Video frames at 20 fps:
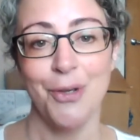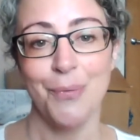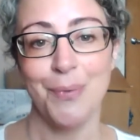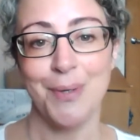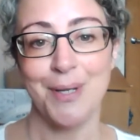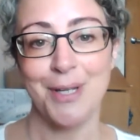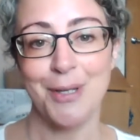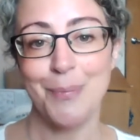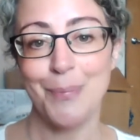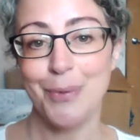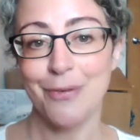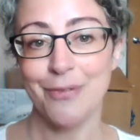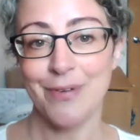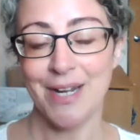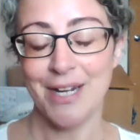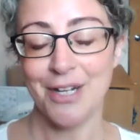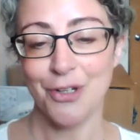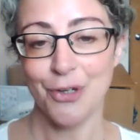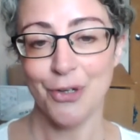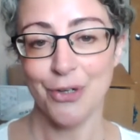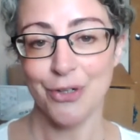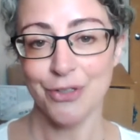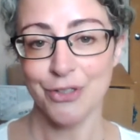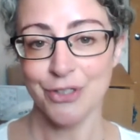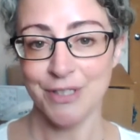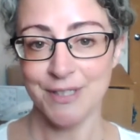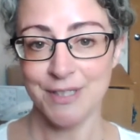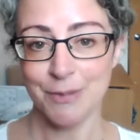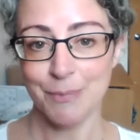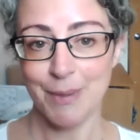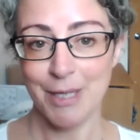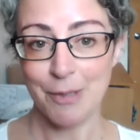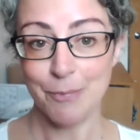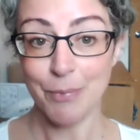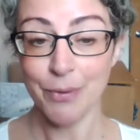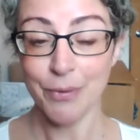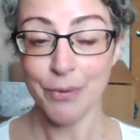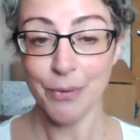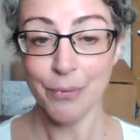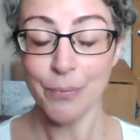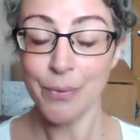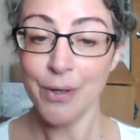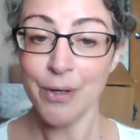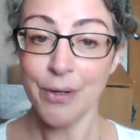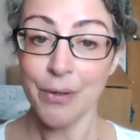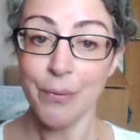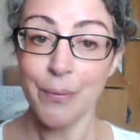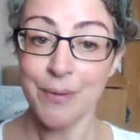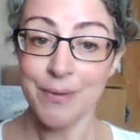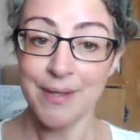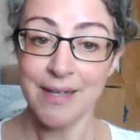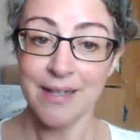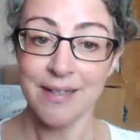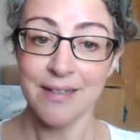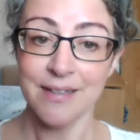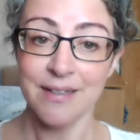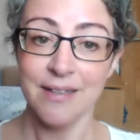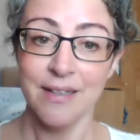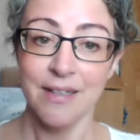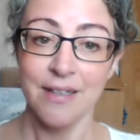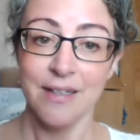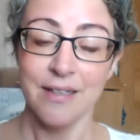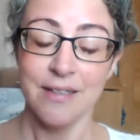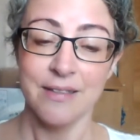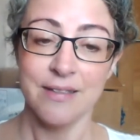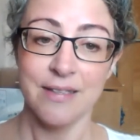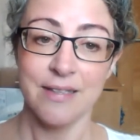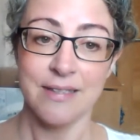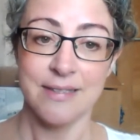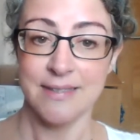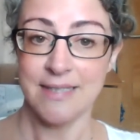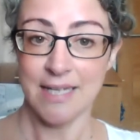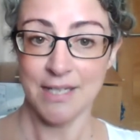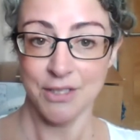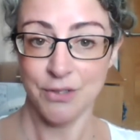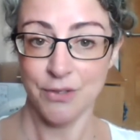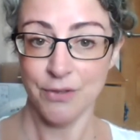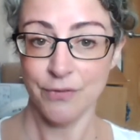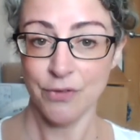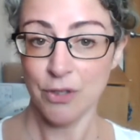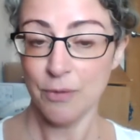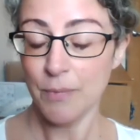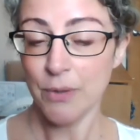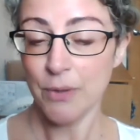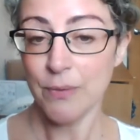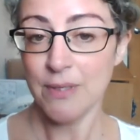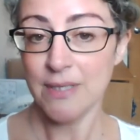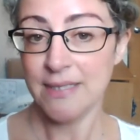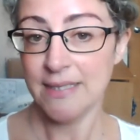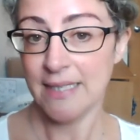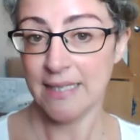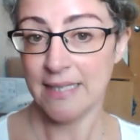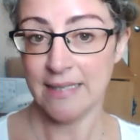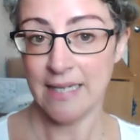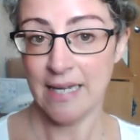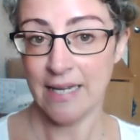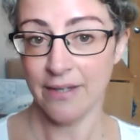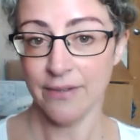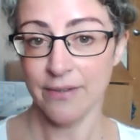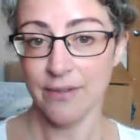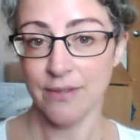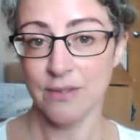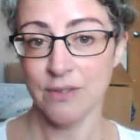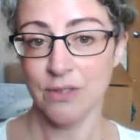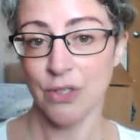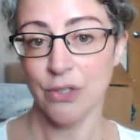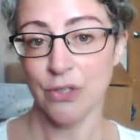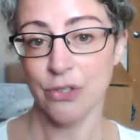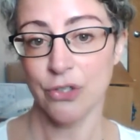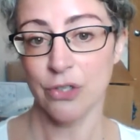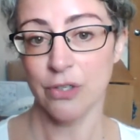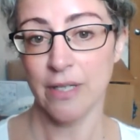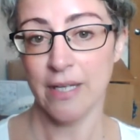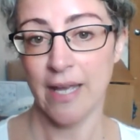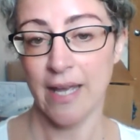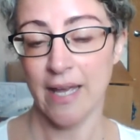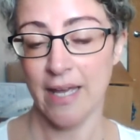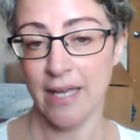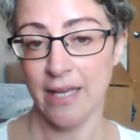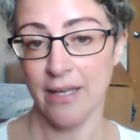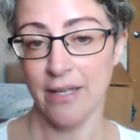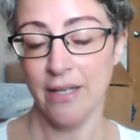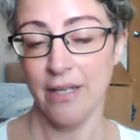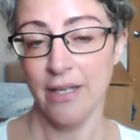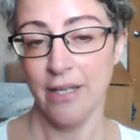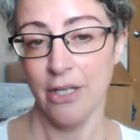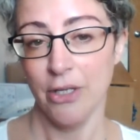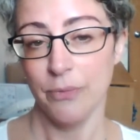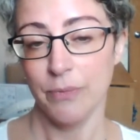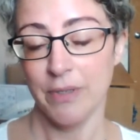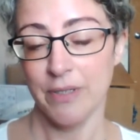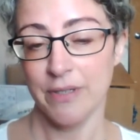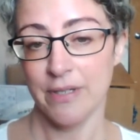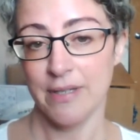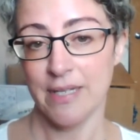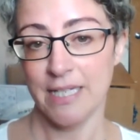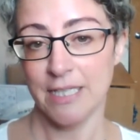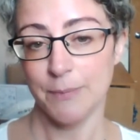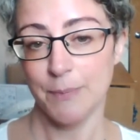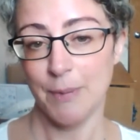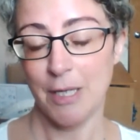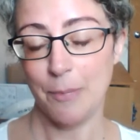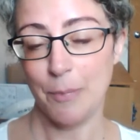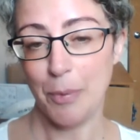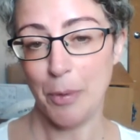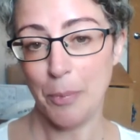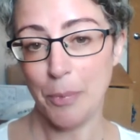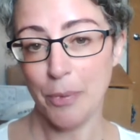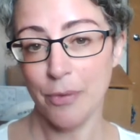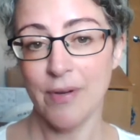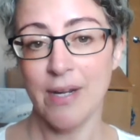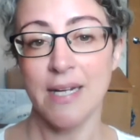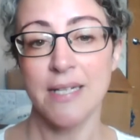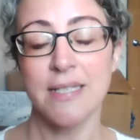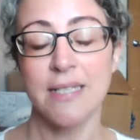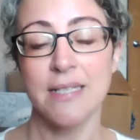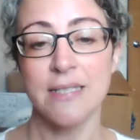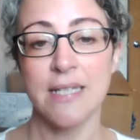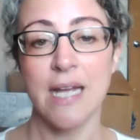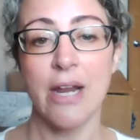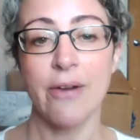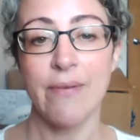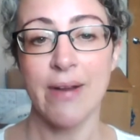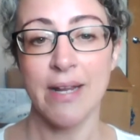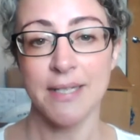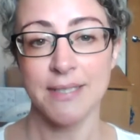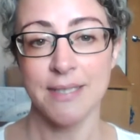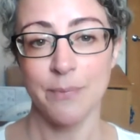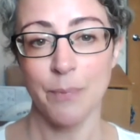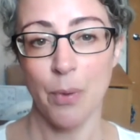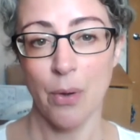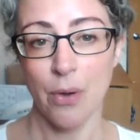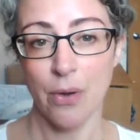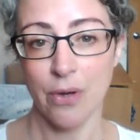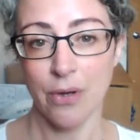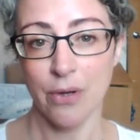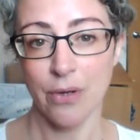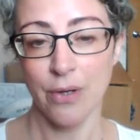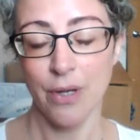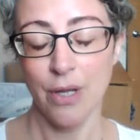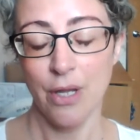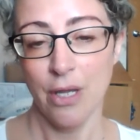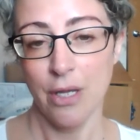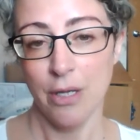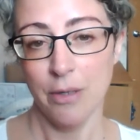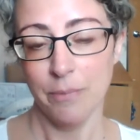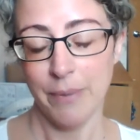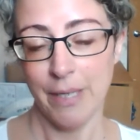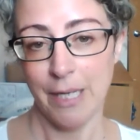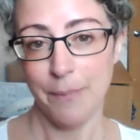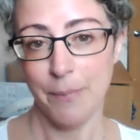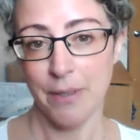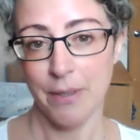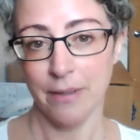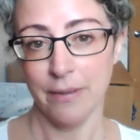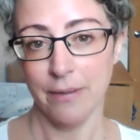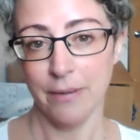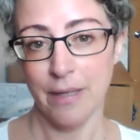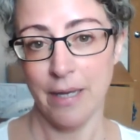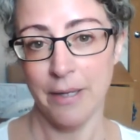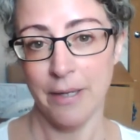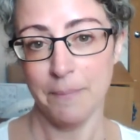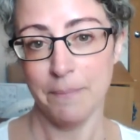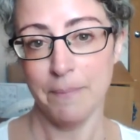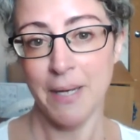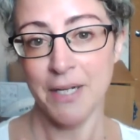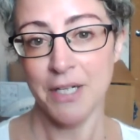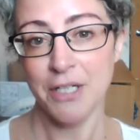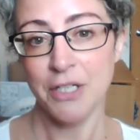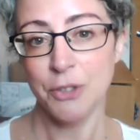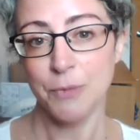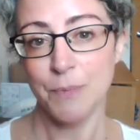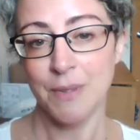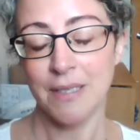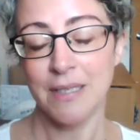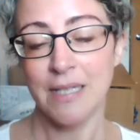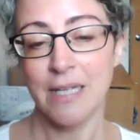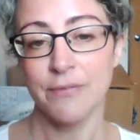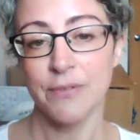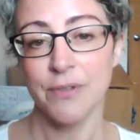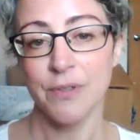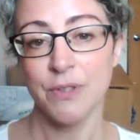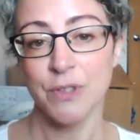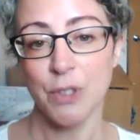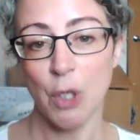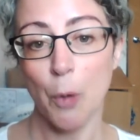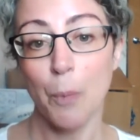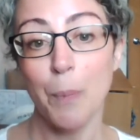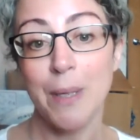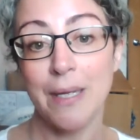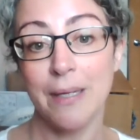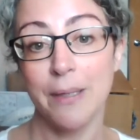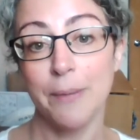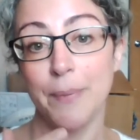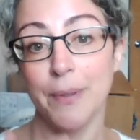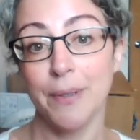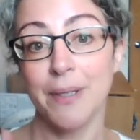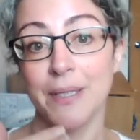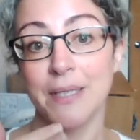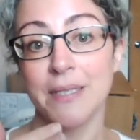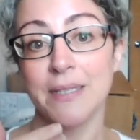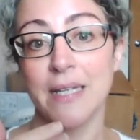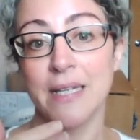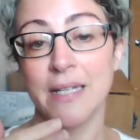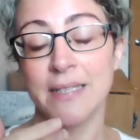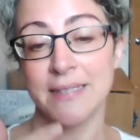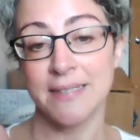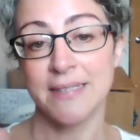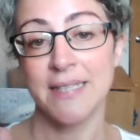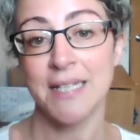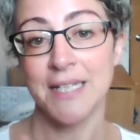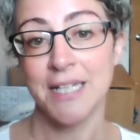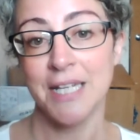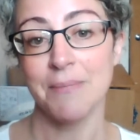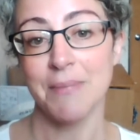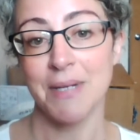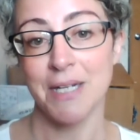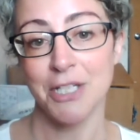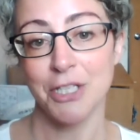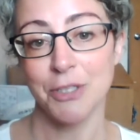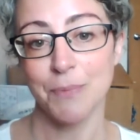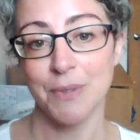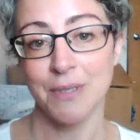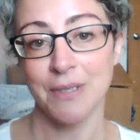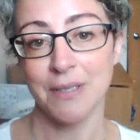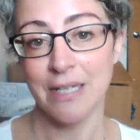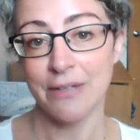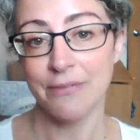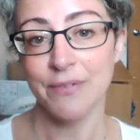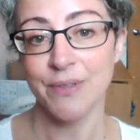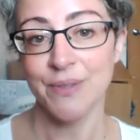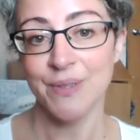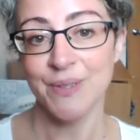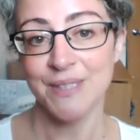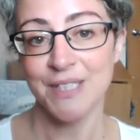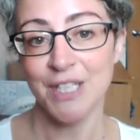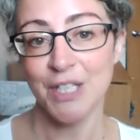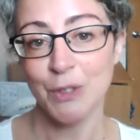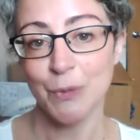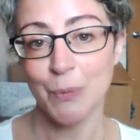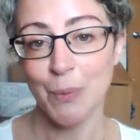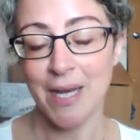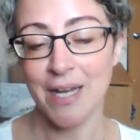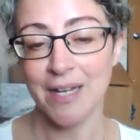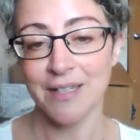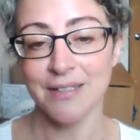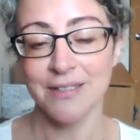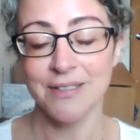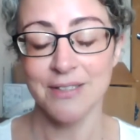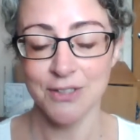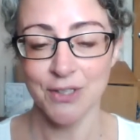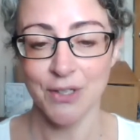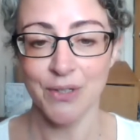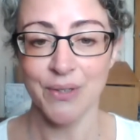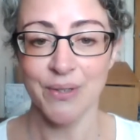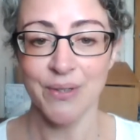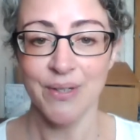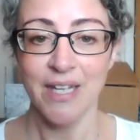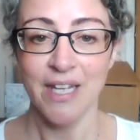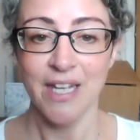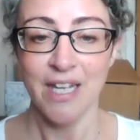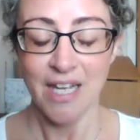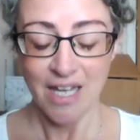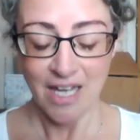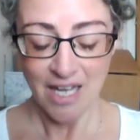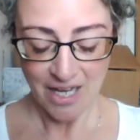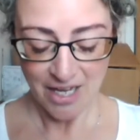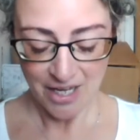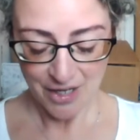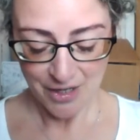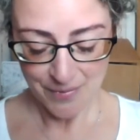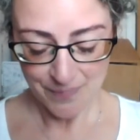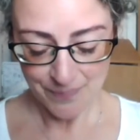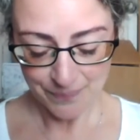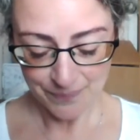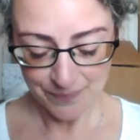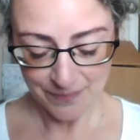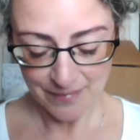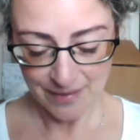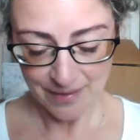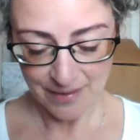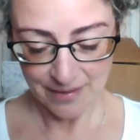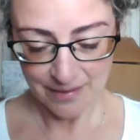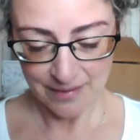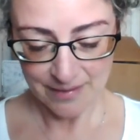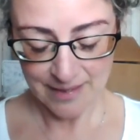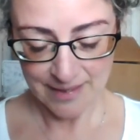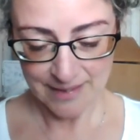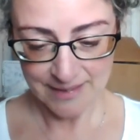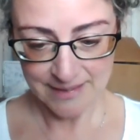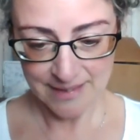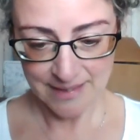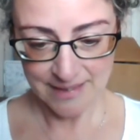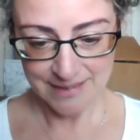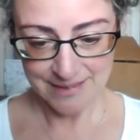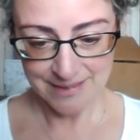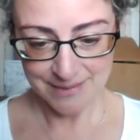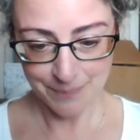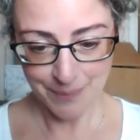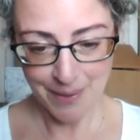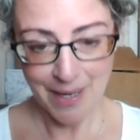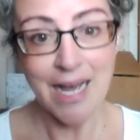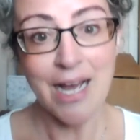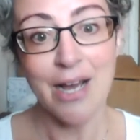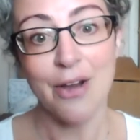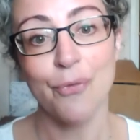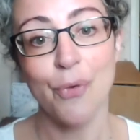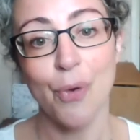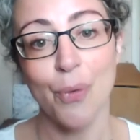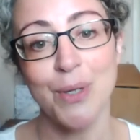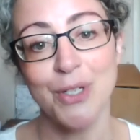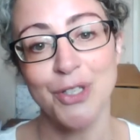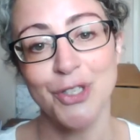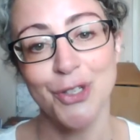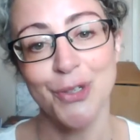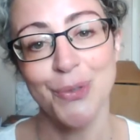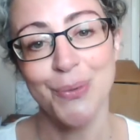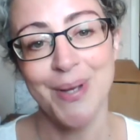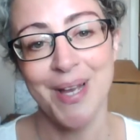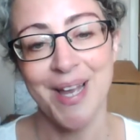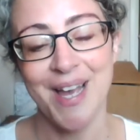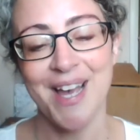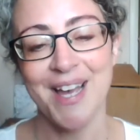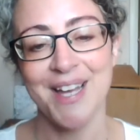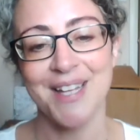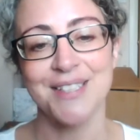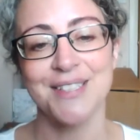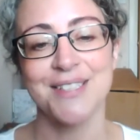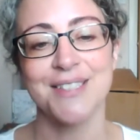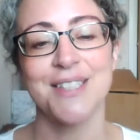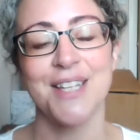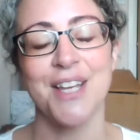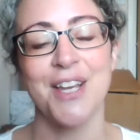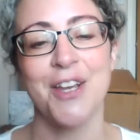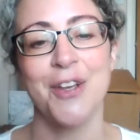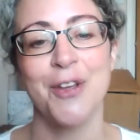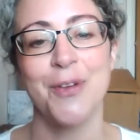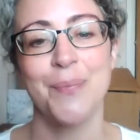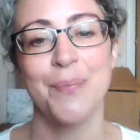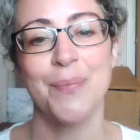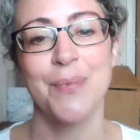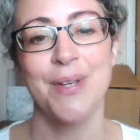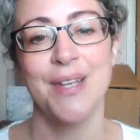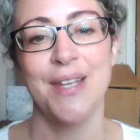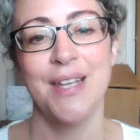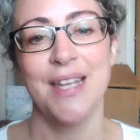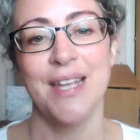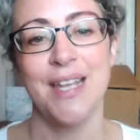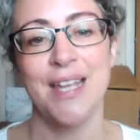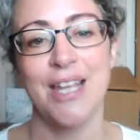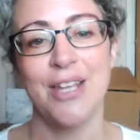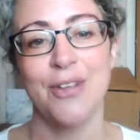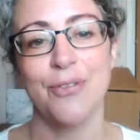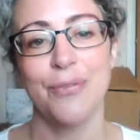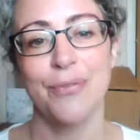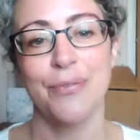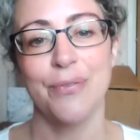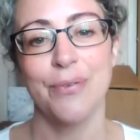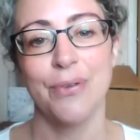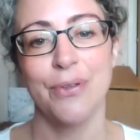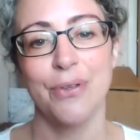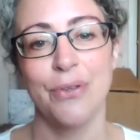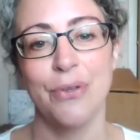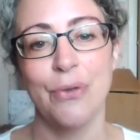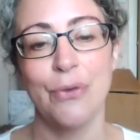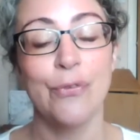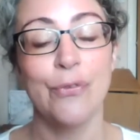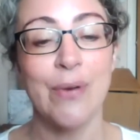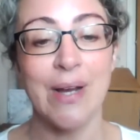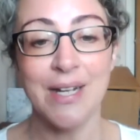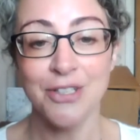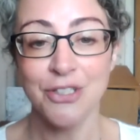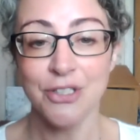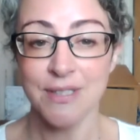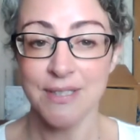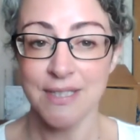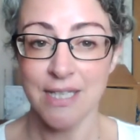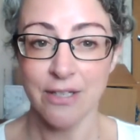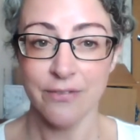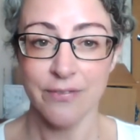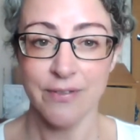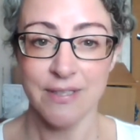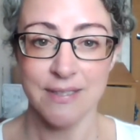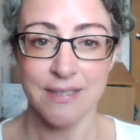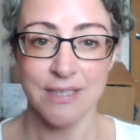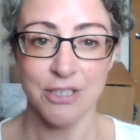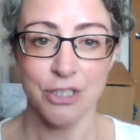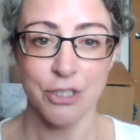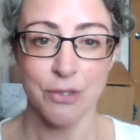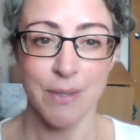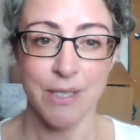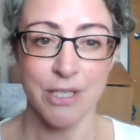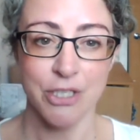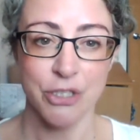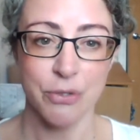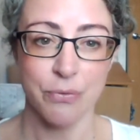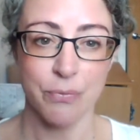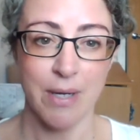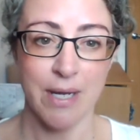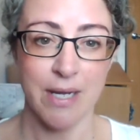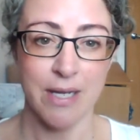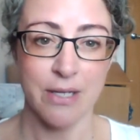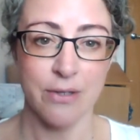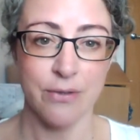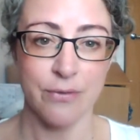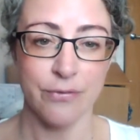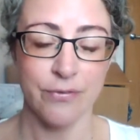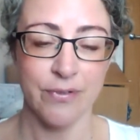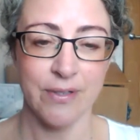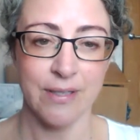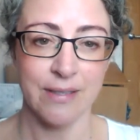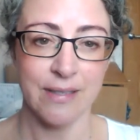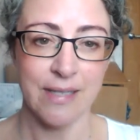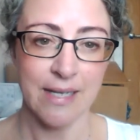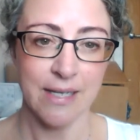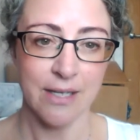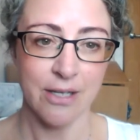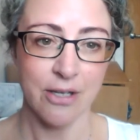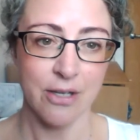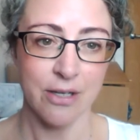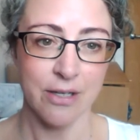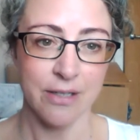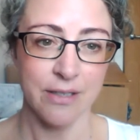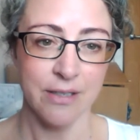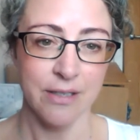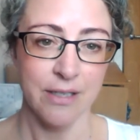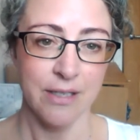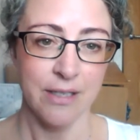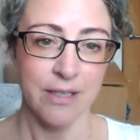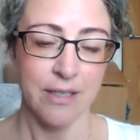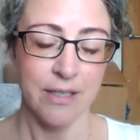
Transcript: We can provide coaching to people that work within the sector of community and health and social care, whether that's people providing direct support, people at management levels, or people at, at senior management levels as well. So, um, this is part of what we do. And um, if you find yourself in a situation where you feel like you're